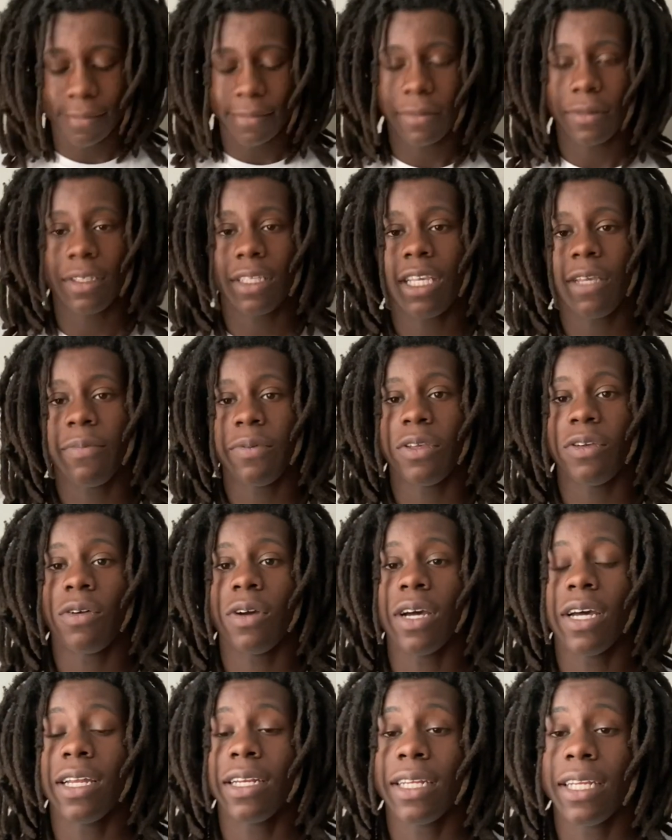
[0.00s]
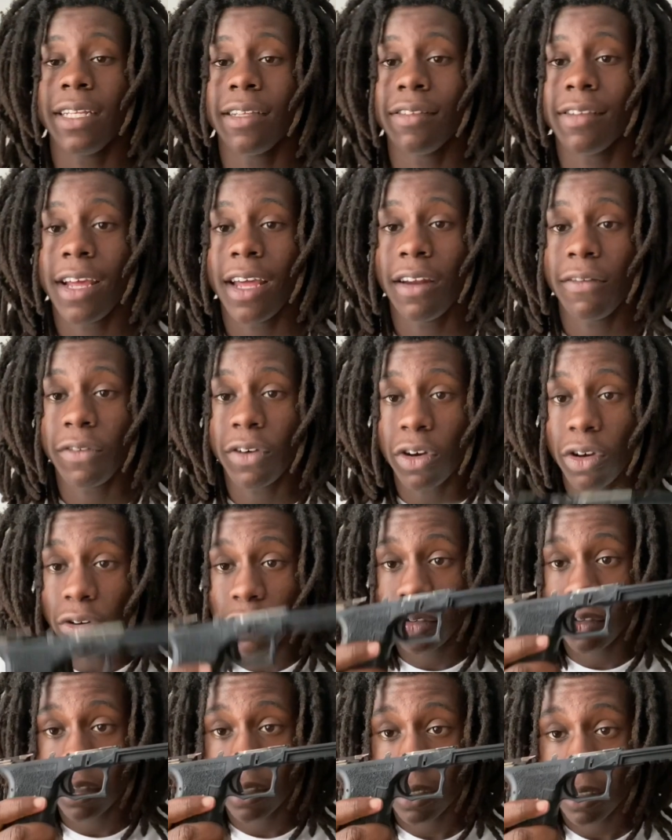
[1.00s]
keeping your gun inside of a
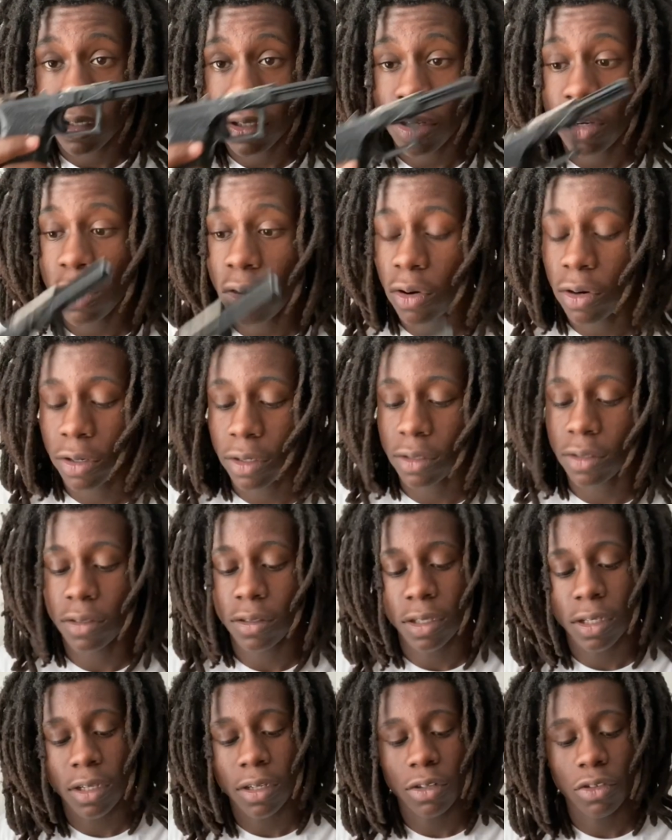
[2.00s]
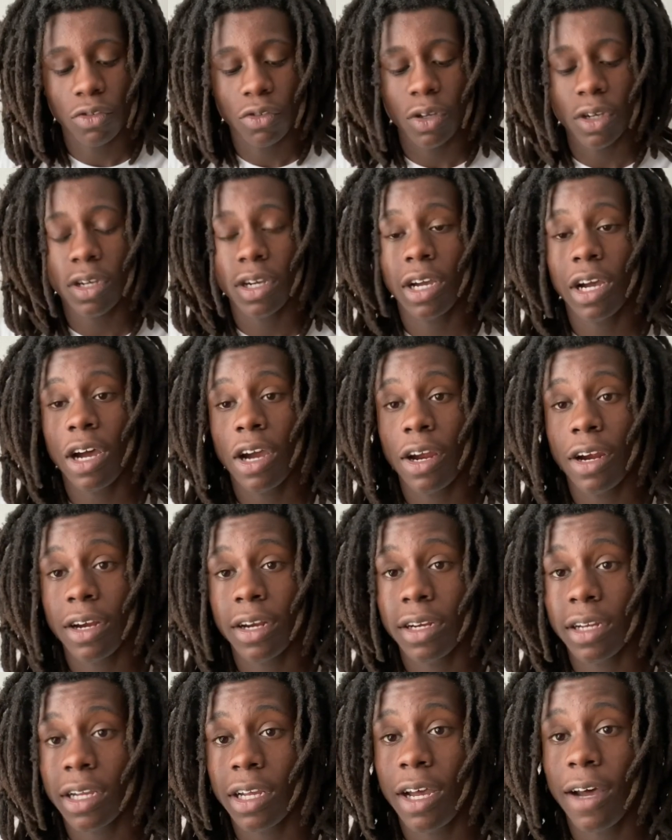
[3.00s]
holster or trigger
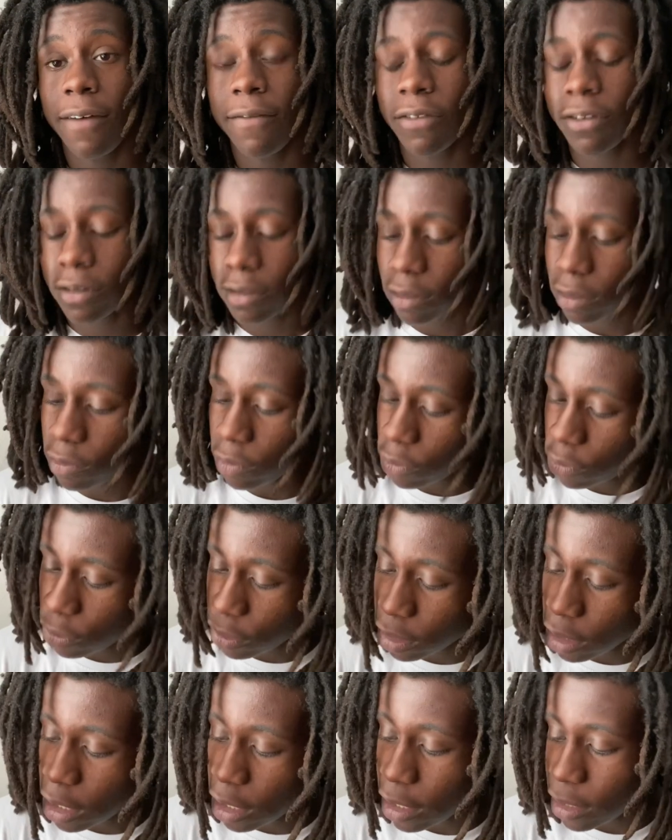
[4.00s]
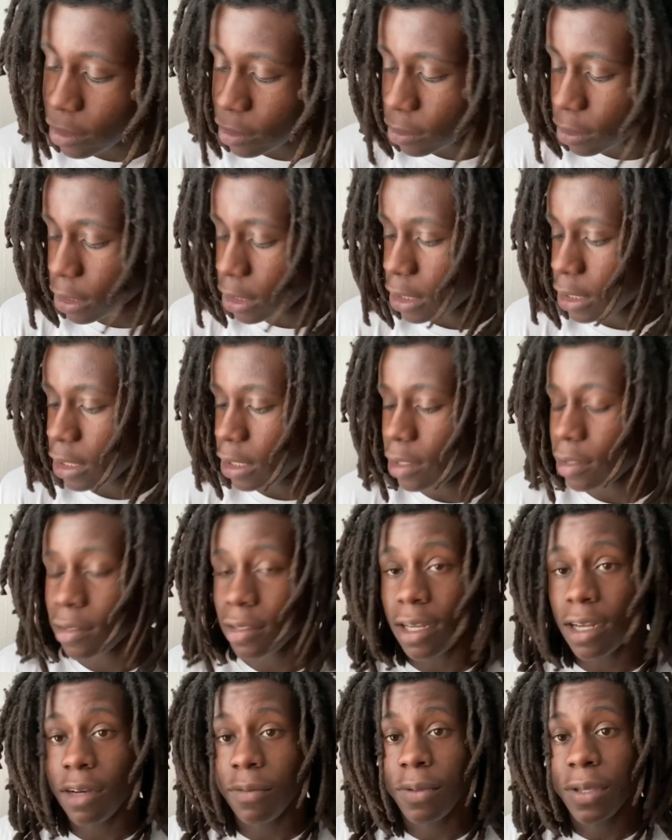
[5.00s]
guard covered. Your trigger guard is
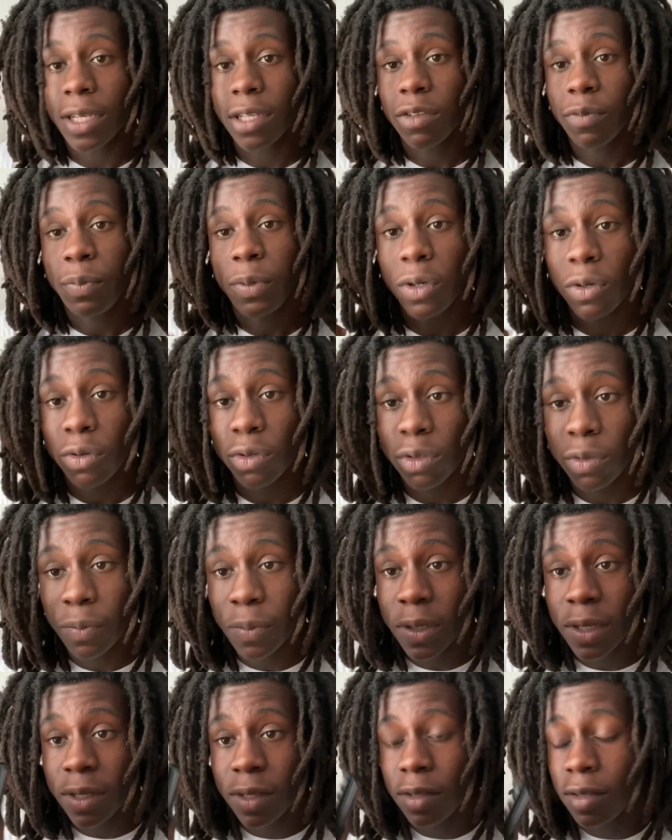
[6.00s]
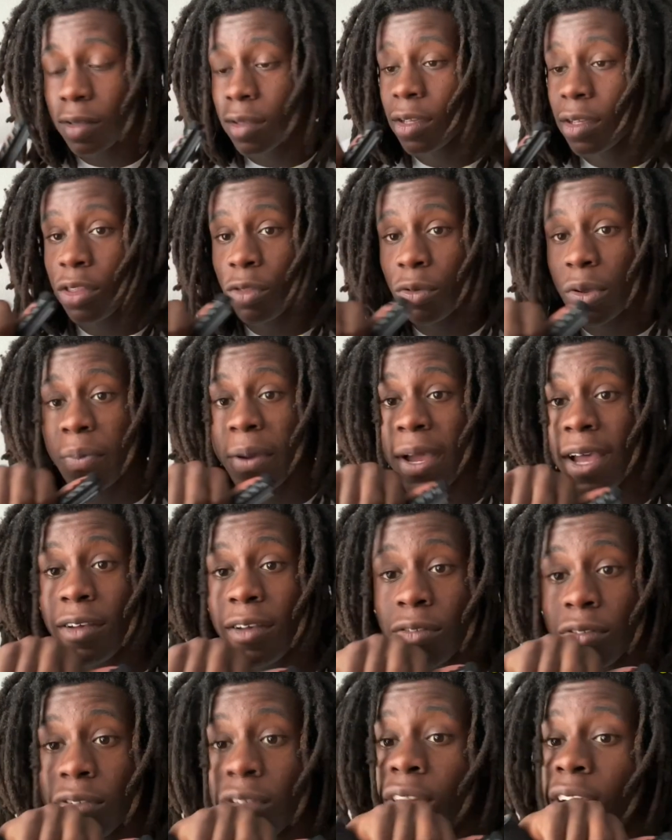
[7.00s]
not to be exposed because 3
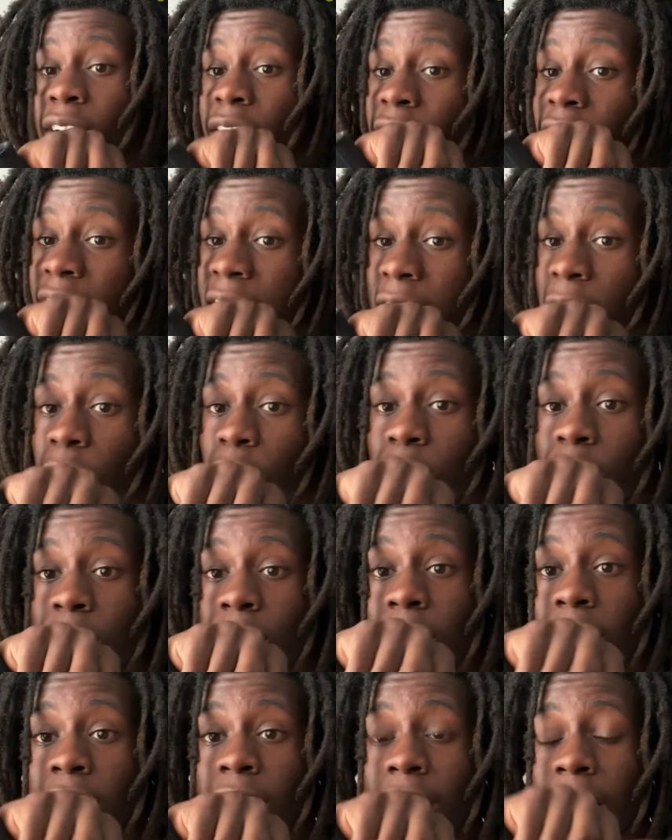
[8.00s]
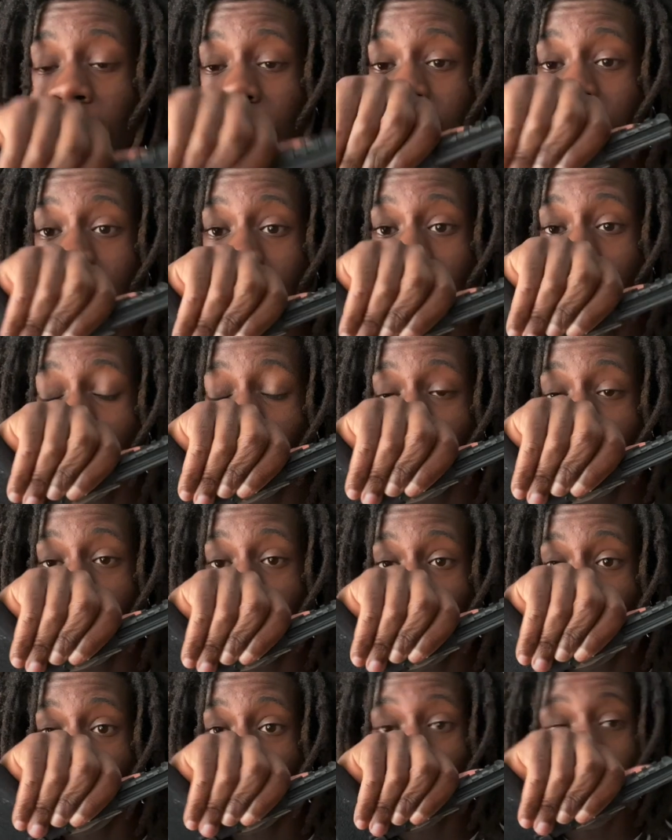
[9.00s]
pounds equals a lethal
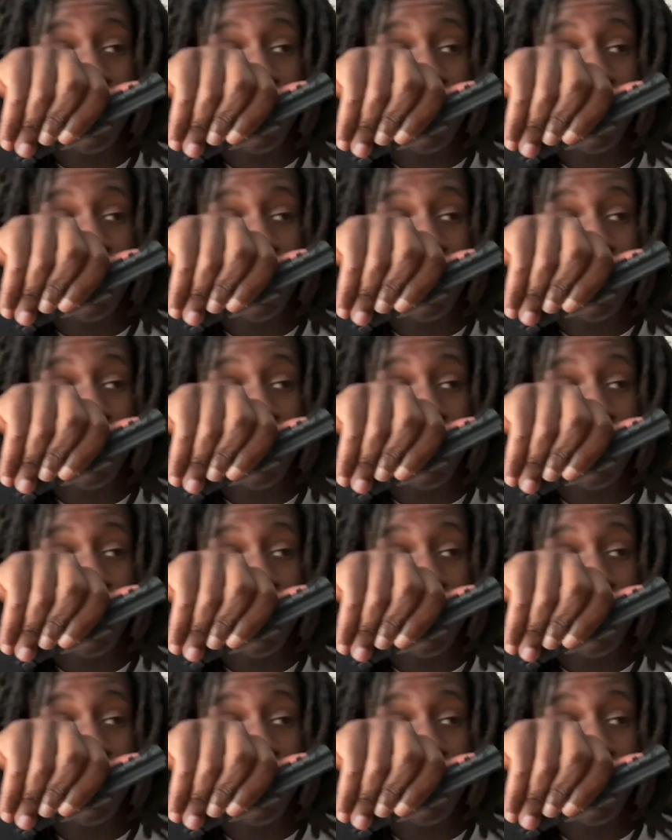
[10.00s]
blow.